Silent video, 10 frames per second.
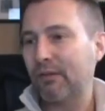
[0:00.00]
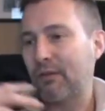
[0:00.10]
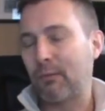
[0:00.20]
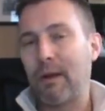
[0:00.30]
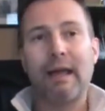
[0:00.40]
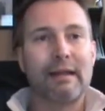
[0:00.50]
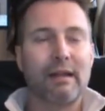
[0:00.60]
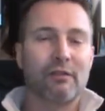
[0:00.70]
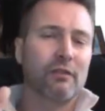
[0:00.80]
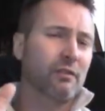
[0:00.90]
What's your rent?
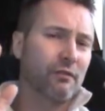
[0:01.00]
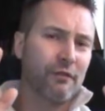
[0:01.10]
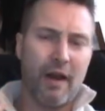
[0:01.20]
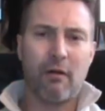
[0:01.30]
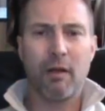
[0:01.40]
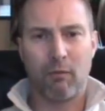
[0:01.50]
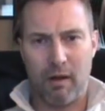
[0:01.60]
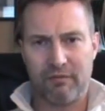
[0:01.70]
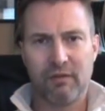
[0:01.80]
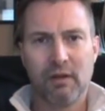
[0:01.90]
This is very
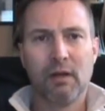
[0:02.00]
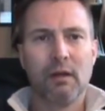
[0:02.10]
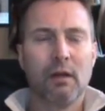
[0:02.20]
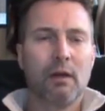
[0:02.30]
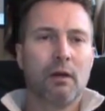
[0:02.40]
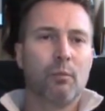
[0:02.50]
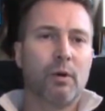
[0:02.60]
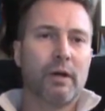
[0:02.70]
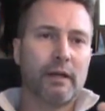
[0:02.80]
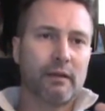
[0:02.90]
rough.
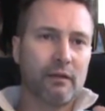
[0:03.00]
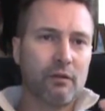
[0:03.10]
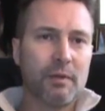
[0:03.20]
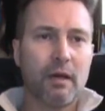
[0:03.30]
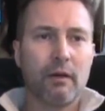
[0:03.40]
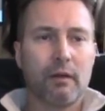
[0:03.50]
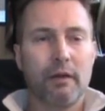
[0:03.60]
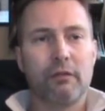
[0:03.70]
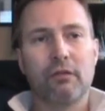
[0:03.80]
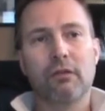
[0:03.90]
But I did some
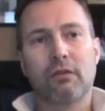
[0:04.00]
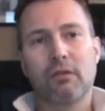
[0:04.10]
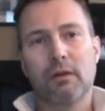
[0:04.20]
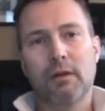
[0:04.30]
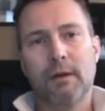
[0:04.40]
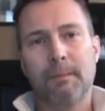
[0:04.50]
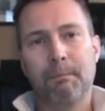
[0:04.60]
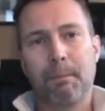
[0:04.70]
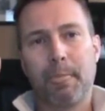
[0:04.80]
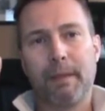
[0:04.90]
calculations,
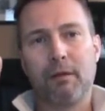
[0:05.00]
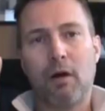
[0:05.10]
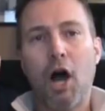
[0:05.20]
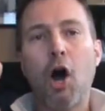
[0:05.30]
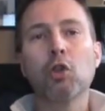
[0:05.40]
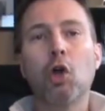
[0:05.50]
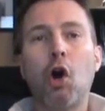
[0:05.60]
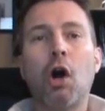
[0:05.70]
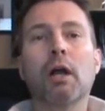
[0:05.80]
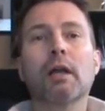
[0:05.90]
you know, how
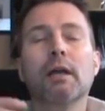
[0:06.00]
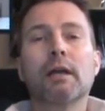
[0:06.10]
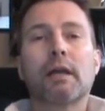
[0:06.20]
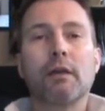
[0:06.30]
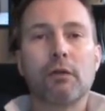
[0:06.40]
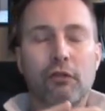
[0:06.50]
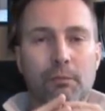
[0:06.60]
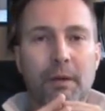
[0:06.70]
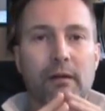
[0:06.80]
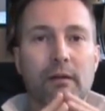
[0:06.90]
long can you
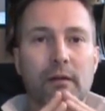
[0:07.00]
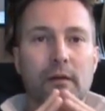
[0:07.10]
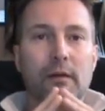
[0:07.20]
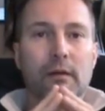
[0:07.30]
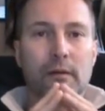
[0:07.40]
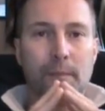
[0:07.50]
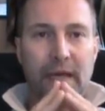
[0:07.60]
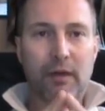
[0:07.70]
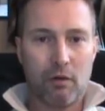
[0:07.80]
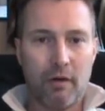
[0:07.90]
expect to
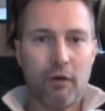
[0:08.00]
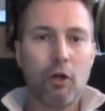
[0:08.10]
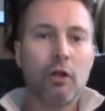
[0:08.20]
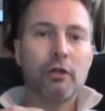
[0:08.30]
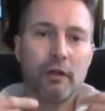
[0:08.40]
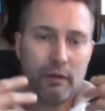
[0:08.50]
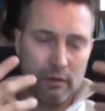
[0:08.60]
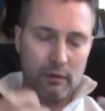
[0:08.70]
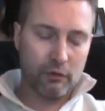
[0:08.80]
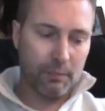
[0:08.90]
pay it off? How long
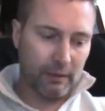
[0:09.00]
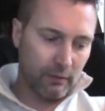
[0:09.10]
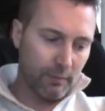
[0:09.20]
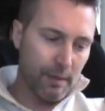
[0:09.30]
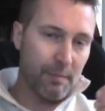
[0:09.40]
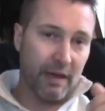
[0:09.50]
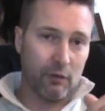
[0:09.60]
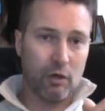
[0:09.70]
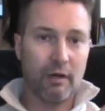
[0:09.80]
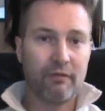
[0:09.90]
can you expect it to be
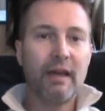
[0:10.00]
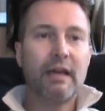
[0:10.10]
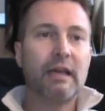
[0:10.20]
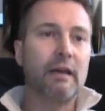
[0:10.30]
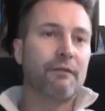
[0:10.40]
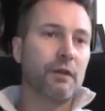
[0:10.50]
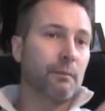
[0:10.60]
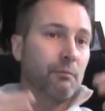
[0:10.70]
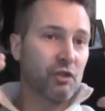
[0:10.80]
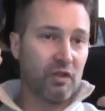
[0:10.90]
paid off? If
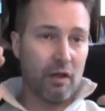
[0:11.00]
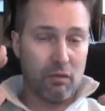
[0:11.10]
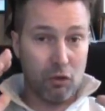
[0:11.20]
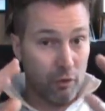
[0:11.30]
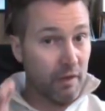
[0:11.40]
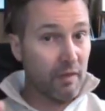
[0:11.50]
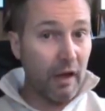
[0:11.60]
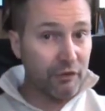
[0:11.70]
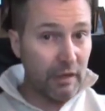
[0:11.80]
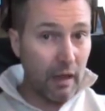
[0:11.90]
you've just had
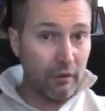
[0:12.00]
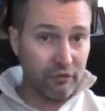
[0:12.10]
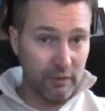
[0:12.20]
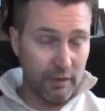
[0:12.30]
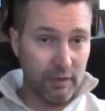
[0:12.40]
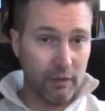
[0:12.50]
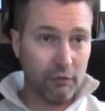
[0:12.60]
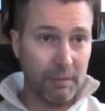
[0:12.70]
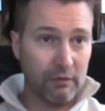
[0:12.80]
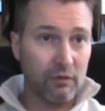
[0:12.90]
$30,000 in living
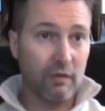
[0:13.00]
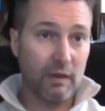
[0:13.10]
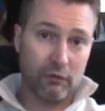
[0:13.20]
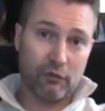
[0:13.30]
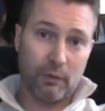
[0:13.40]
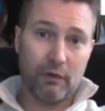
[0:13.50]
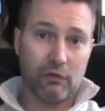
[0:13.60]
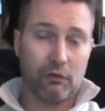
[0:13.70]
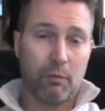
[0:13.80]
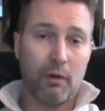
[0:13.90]
expenses, the interest rate
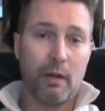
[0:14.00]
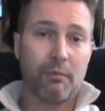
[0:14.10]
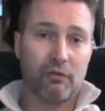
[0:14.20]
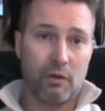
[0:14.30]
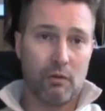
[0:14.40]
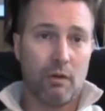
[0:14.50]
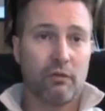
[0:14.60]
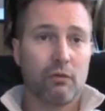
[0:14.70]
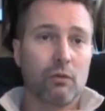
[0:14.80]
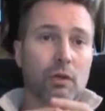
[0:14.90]
is 6.8% on
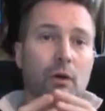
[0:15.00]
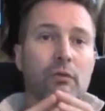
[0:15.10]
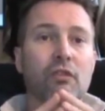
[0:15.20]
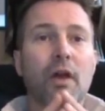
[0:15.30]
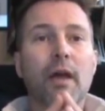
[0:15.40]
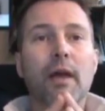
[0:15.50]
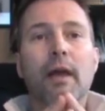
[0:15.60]
law school loans,